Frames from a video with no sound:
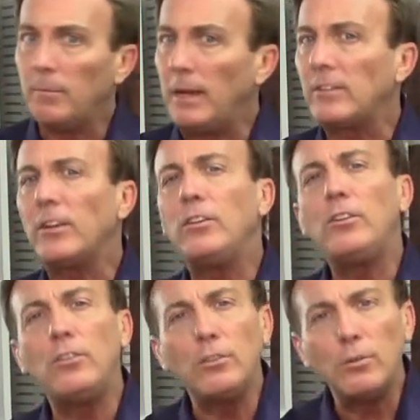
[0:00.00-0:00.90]
makes a
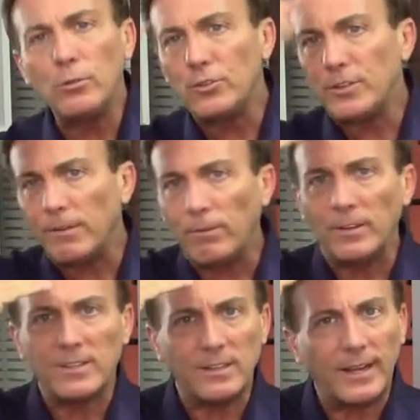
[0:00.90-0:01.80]
huge
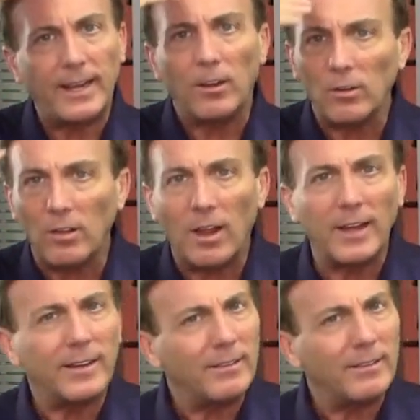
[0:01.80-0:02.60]
difference in the hairline